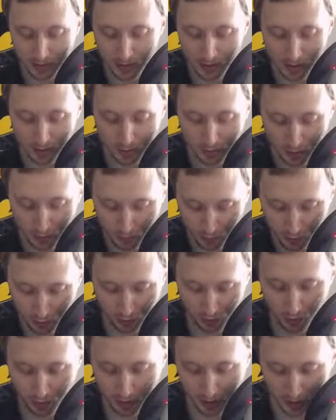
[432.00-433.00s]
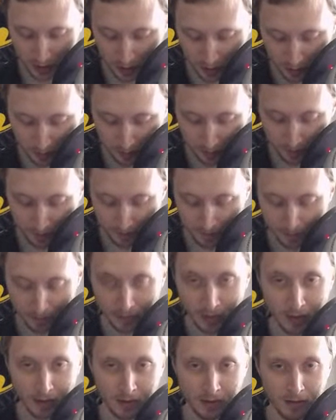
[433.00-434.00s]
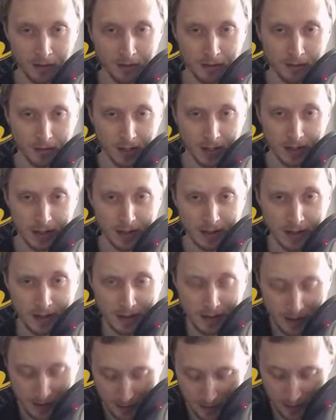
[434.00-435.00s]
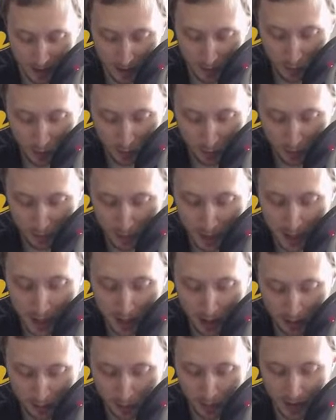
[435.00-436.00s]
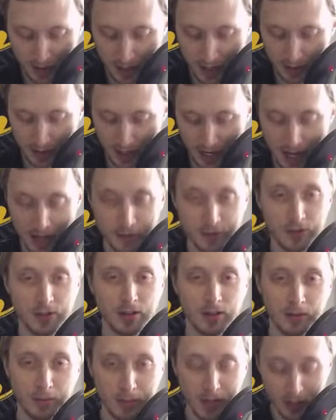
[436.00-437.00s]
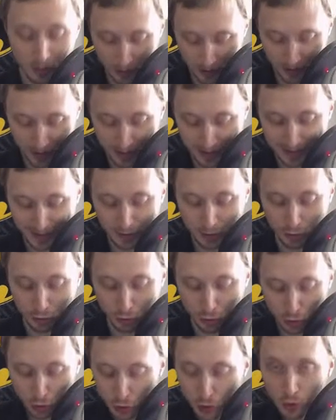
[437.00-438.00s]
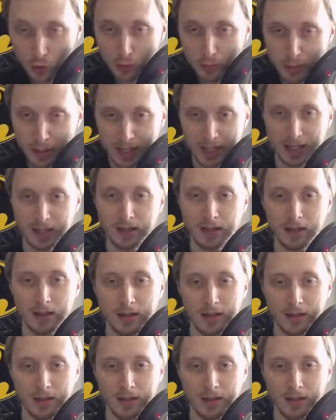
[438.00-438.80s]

are too short, right, they won't meet up when they attach to the bigger one. This is too big